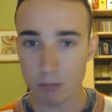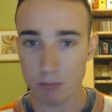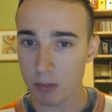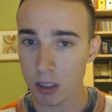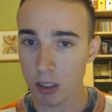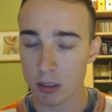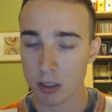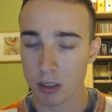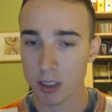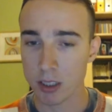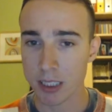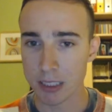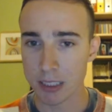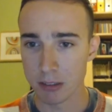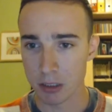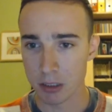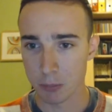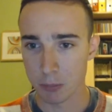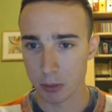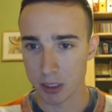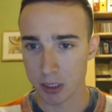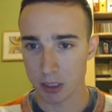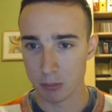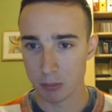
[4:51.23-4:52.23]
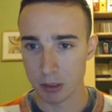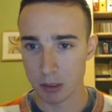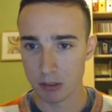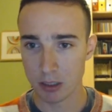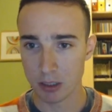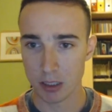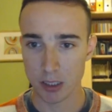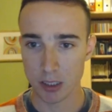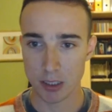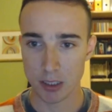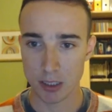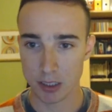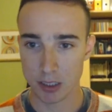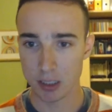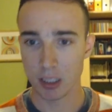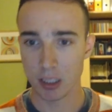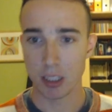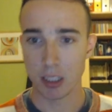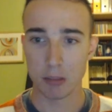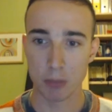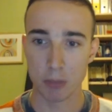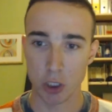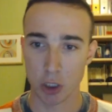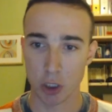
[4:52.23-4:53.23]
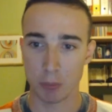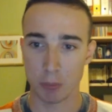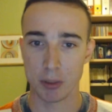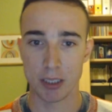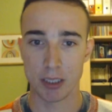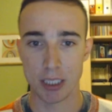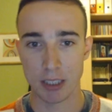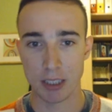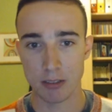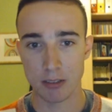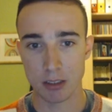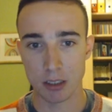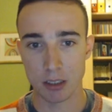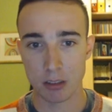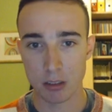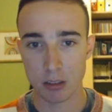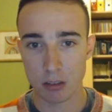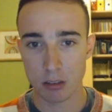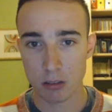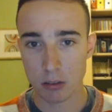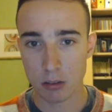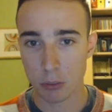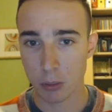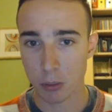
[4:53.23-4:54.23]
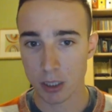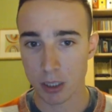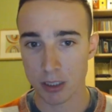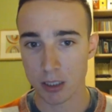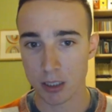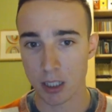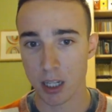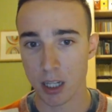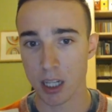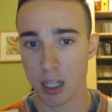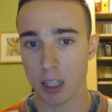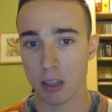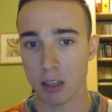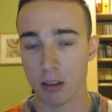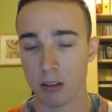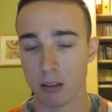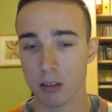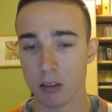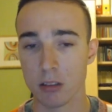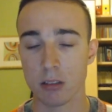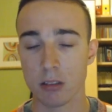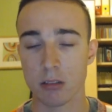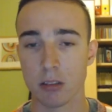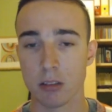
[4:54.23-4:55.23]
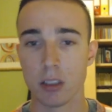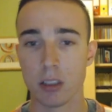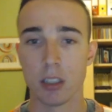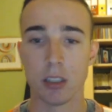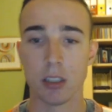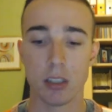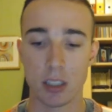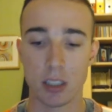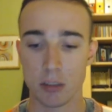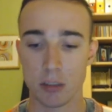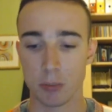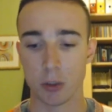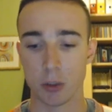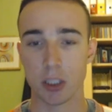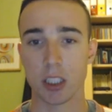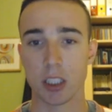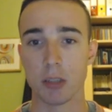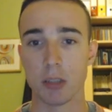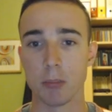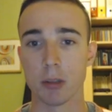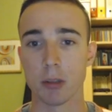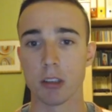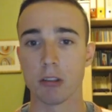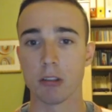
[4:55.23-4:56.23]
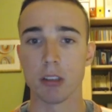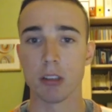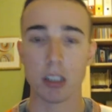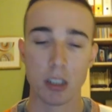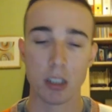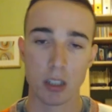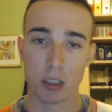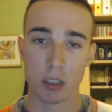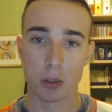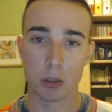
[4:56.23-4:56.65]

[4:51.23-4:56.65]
there are several possibilities. Bishop e7 once again is possible.